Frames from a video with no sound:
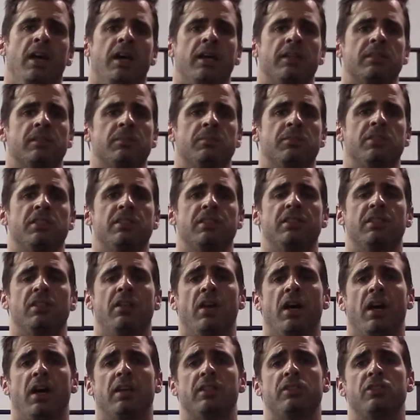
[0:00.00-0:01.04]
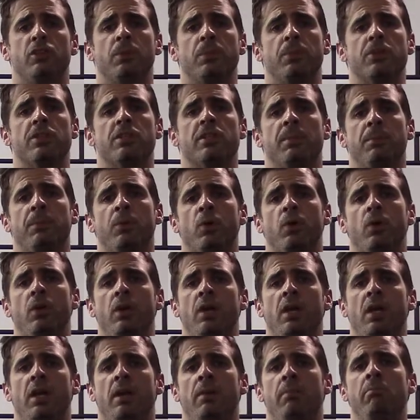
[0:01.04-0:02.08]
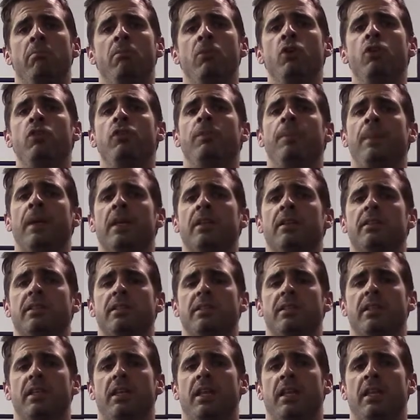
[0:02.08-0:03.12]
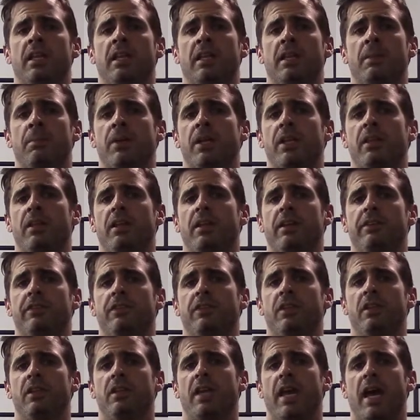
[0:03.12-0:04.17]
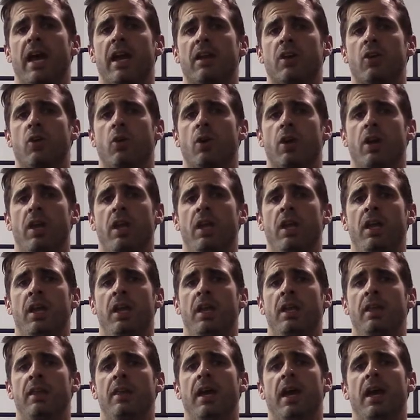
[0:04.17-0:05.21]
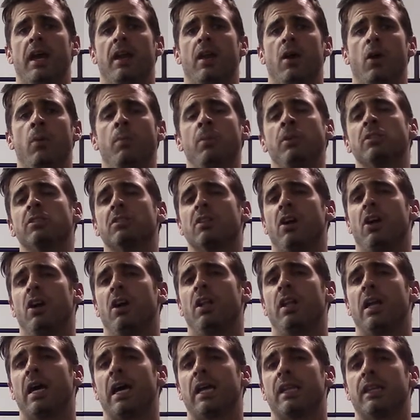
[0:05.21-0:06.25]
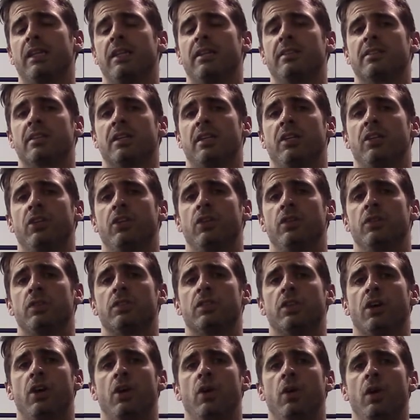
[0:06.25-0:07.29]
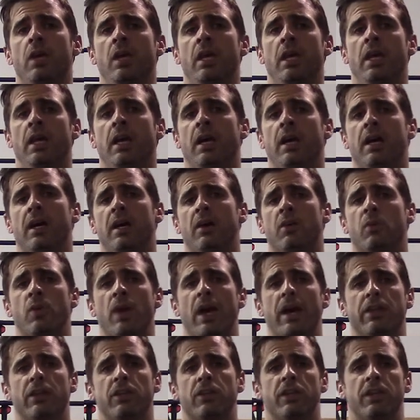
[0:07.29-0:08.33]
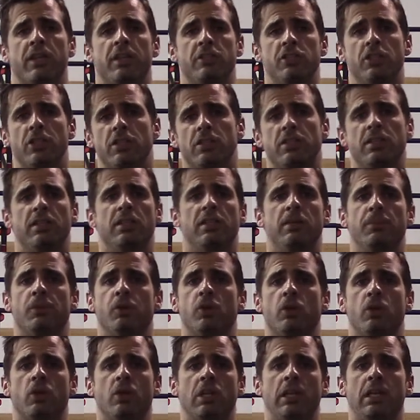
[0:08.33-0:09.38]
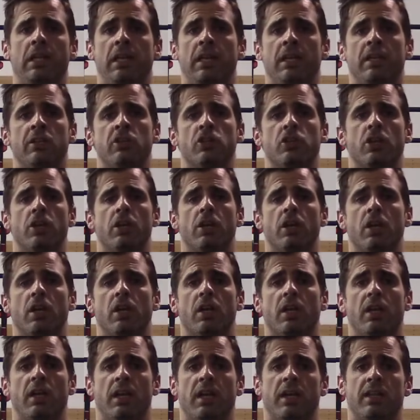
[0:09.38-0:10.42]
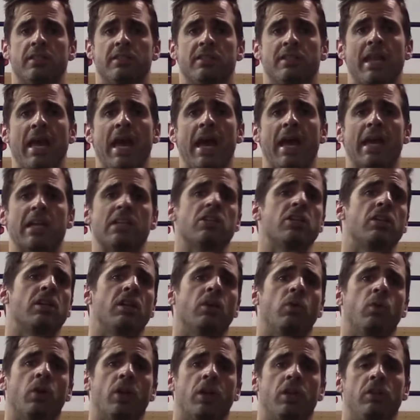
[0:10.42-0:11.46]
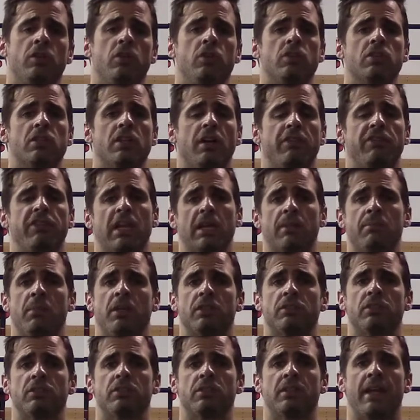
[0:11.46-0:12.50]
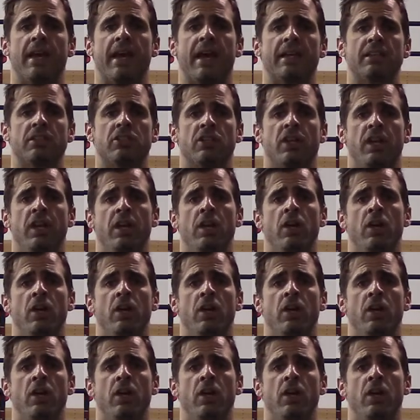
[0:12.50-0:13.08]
some super simple movements in the Olympic lift category that almost all athletes can do. So rather than just a typical clean and jerk and snatch, we're going to do stuff like muscle snatch.